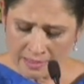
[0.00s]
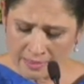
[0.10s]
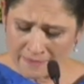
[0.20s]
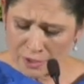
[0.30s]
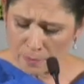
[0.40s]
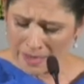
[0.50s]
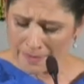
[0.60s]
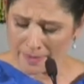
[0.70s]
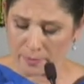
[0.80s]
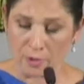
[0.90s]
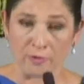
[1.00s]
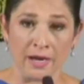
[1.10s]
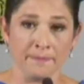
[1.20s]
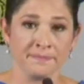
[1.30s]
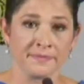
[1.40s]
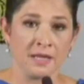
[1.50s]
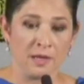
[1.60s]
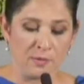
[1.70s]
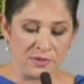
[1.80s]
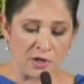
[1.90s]
The vendor payment program.
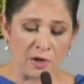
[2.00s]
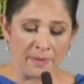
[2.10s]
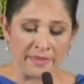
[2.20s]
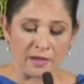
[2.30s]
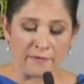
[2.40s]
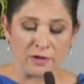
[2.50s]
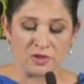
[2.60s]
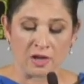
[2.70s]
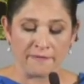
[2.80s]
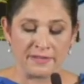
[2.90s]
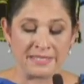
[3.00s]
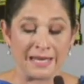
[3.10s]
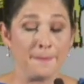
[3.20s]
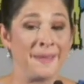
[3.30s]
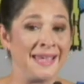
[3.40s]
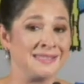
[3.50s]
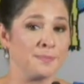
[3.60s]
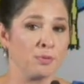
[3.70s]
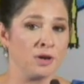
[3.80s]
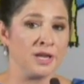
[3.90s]
It was started by the governor's office and it pays a
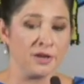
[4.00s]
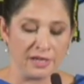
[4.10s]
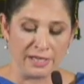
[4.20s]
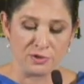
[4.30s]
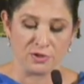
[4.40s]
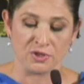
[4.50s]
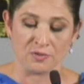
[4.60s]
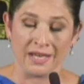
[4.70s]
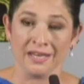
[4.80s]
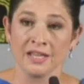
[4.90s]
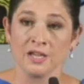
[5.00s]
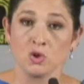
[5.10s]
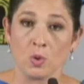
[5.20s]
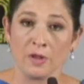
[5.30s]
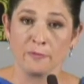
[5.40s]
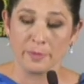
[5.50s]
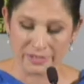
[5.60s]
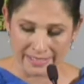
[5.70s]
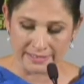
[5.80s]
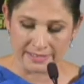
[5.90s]
pretty good interest rate,
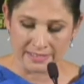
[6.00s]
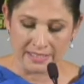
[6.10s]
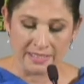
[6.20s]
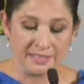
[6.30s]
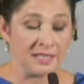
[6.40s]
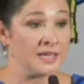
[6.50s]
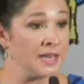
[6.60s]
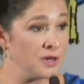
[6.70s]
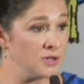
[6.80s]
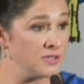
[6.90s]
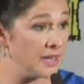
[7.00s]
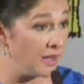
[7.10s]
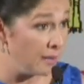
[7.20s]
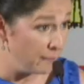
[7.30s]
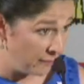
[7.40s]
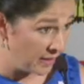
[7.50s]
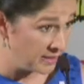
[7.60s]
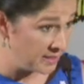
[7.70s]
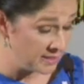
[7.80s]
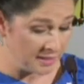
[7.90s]
12%, to lenders that
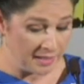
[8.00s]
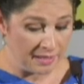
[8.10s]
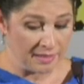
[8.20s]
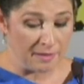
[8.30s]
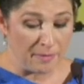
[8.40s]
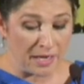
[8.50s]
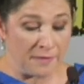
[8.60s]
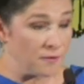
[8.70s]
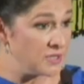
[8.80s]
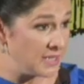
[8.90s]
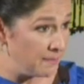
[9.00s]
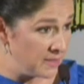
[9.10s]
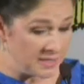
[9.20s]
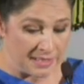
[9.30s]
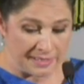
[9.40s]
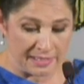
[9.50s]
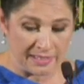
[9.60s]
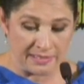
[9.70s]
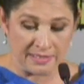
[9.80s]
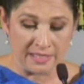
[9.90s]
upfront the money for state
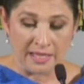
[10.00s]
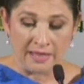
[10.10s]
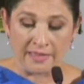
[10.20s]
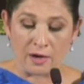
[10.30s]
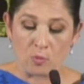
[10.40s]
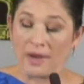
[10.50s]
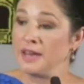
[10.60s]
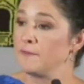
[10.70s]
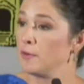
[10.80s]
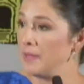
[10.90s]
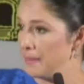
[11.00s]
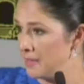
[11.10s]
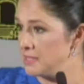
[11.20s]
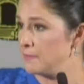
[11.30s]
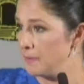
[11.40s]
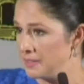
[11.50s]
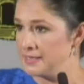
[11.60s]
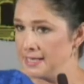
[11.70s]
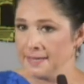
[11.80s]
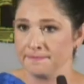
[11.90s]
businesses that are waiting for payments from the
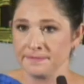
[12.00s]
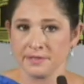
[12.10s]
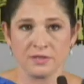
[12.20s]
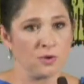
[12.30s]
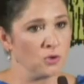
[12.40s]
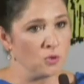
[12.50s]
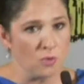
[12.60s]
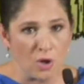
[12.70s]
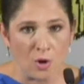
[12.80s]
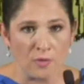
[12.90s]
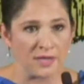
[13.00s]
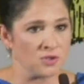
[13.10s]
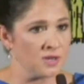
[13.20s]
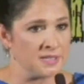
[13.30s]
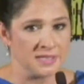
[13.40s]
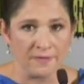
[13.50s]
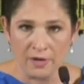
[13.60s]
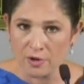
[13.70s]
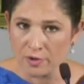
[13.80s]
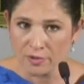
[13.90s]
state. So you know that during the
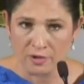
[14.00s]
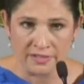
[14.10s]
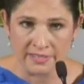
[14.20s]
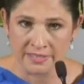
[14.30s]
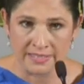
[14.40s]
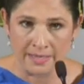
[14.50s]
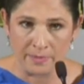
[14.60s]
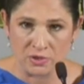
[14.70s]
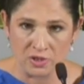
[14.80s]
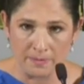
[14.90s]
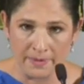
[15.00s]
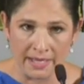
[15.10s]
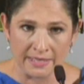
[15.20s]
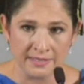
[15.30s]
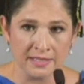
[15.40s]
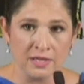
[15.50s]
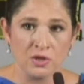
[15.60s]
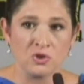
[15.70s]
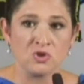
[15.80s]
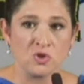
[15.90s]
736 day budget impasse,
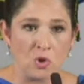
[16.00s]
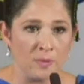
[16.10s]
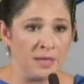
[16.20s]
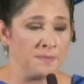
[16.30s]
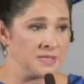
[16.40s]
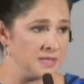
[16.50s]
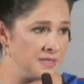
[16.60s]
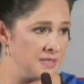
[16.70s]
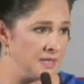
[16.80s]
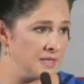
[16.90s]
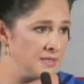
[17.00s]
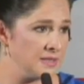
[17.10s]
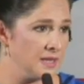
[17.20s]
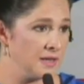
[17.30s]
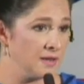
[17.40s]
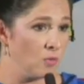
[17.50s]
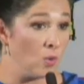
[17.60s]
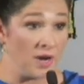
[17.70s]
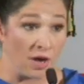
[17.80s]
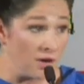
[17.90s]
so many businesses
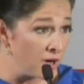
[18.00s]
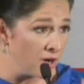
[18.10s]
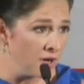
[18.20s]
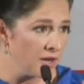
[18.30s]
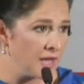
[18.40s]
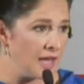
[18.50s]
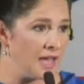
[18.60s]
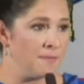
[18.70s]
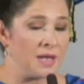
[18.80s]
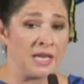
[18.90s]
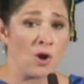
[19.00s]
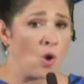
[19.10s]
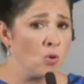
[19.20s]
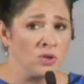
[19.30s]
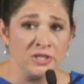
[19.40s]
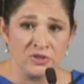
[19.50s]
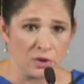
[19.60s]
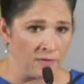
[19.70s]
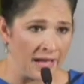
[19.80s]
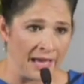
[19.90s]
went under, and many only
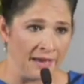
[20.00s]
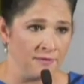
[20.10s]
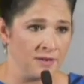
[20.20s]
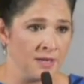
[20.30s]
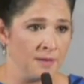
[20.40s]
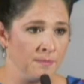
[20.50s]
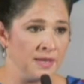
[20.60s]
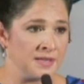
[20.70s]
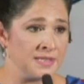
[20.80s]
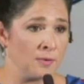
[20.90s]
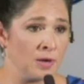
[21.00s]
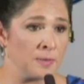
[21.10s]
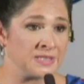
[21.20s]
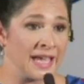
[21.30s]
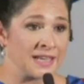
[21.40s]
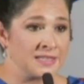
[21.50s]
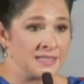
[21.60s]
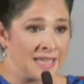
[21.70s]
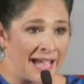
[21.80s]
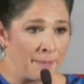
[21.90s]
survived because they were able to
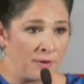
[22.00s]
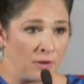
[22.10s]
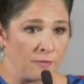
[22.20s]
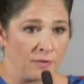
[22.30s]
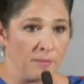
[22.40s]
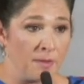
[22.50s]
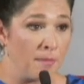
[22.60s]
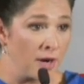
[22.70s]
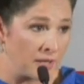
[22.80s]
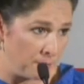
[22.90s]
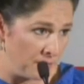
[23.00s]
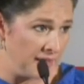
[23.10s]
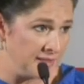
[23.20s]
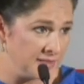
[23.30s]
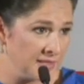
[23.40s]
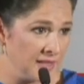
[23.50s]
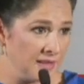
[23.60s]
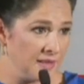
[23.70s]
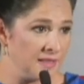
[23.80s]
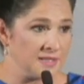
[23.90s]
access capital from the marketplace
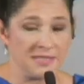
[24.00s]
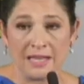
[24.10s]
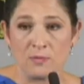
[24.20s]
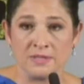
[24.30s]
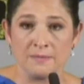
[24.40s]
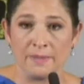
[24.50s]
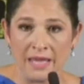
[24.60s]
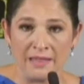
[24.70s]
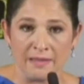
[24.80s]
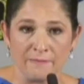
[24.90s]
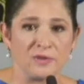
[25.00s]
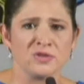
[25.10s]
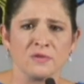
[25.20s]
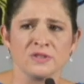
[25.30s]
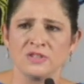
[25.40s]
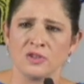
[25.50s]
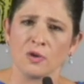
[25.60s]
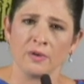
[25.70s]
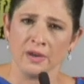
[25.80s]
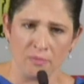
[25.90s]
that the state wasn't paying them for services
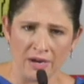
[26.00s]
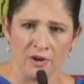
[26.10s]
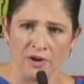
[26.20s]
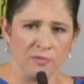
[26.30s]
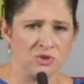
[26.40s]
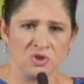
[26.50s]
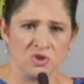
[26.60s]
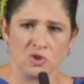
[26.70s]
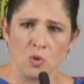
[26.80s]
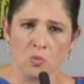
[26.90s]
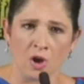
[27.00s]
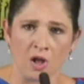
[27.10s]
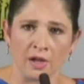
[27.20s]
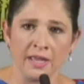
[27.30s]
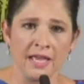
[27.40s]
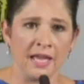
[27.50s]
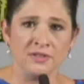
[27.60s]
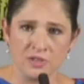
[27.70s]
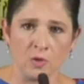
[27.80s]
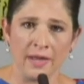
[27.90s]
already rendered. It was just so wrong
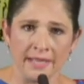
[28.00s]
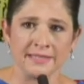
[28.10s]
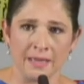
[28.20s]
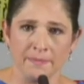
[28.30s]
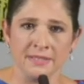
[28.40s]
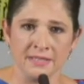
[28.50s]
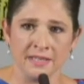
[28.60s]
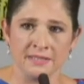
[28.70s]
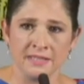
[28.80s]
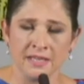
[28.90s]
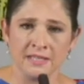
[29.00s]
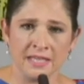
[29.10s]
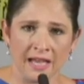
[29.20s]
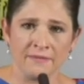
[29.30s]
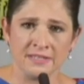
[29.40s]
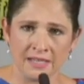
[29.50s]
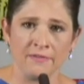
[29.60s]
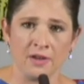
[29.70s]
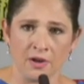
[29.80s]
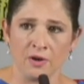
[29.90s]
and so anti business to have a
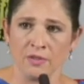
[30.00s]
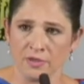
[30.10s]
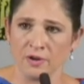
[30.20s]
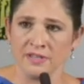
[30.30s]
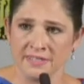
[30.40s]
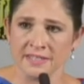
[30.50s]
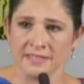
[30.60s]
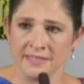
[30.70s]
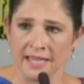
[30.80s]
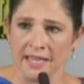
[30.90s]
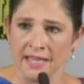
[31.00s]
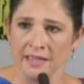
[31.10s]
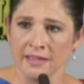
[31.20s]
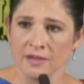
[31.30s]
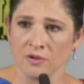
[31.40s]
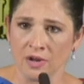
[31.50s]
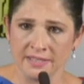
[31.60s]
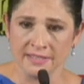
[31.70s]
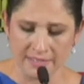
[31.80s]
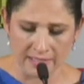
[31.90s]
736 day
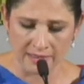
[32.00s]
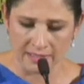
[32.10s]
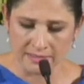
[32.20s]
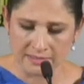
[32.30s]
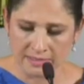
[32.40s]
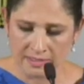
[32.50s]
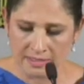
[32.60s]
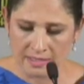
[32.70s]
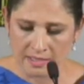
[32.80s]
crisis like this.